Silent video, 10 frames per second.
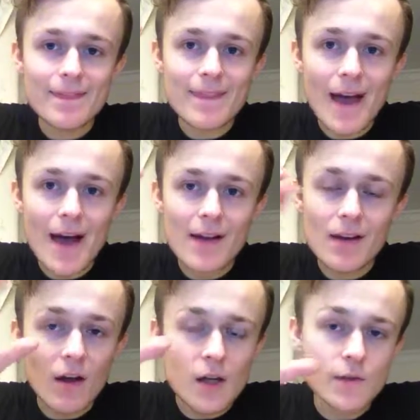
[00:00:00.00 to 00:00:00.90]
that
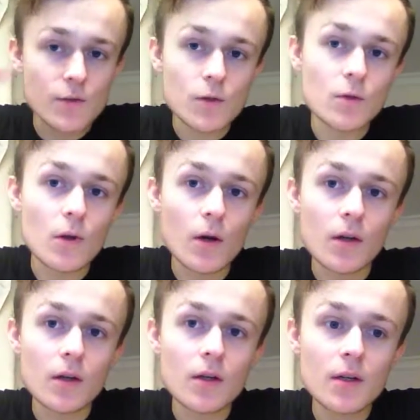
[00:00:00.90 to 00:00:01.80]
last for too
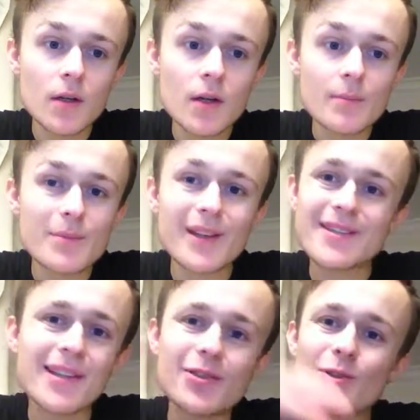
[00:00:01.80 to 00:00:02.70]
long, because
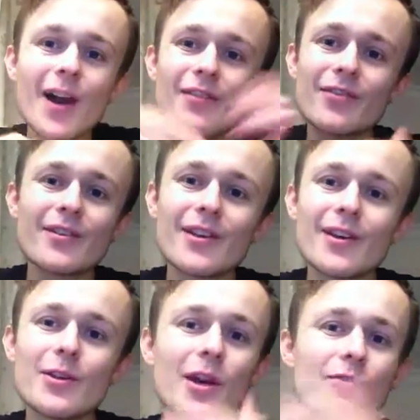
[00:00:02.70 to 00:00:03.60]
then you have
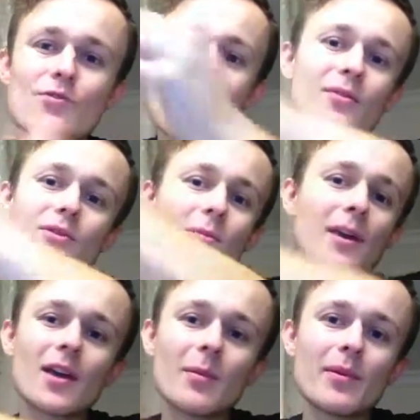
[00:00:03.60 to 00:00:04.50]
ground to
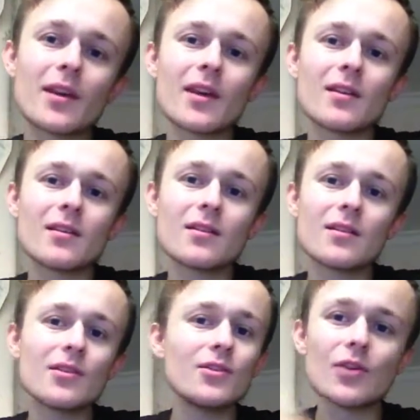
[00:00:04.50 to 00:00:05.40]
make up again.
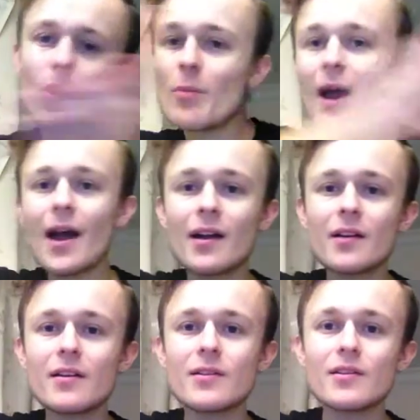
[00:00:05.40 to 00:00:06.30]
You go
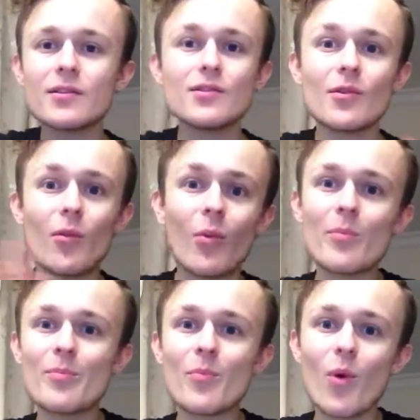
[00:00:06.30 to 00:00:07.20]
back, you're
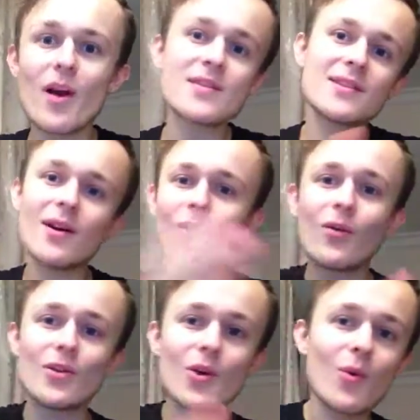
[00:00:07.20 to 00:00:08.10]
worse
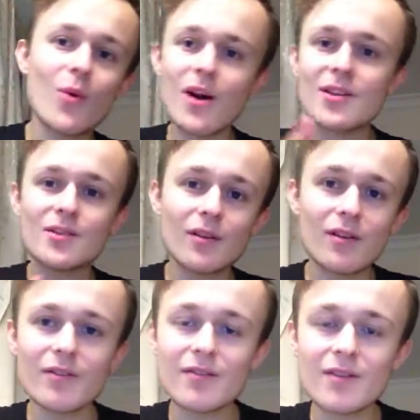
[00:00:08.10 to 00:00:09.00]
off.
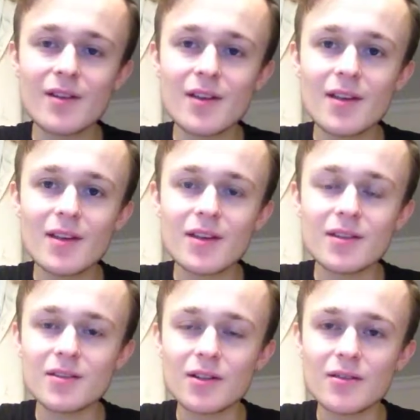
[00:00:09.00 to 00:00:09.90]

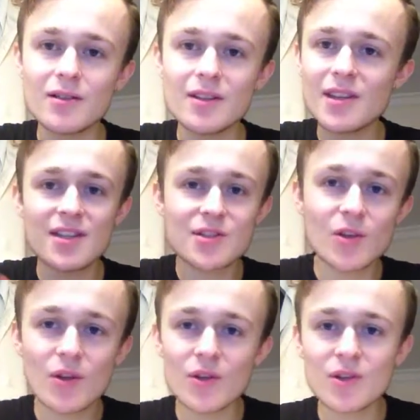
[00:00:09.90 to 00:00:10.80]
You know, that's
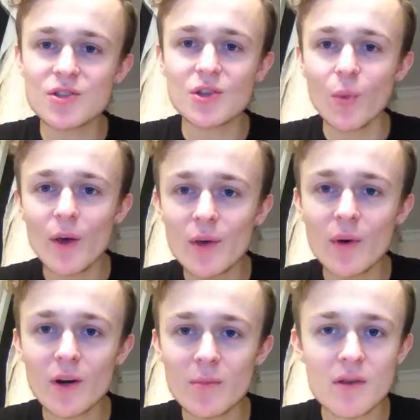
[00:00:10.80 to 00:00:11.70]
not what you
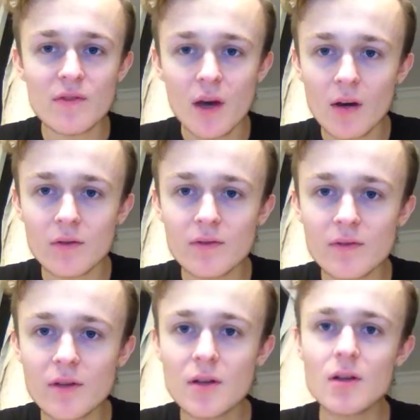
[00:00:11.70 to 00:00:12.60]
want to be with your health.
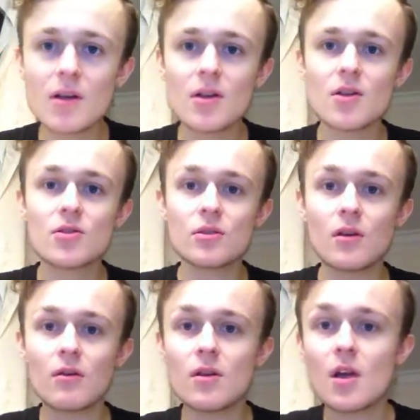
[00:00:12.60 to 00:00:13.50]

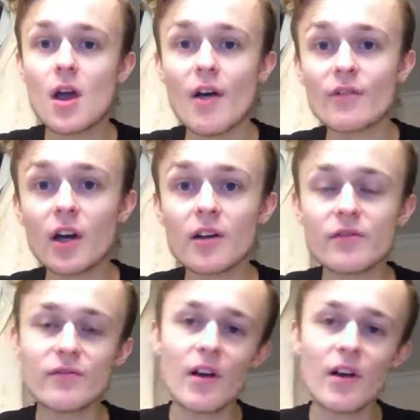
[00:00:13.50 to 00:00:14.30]
So I've kind of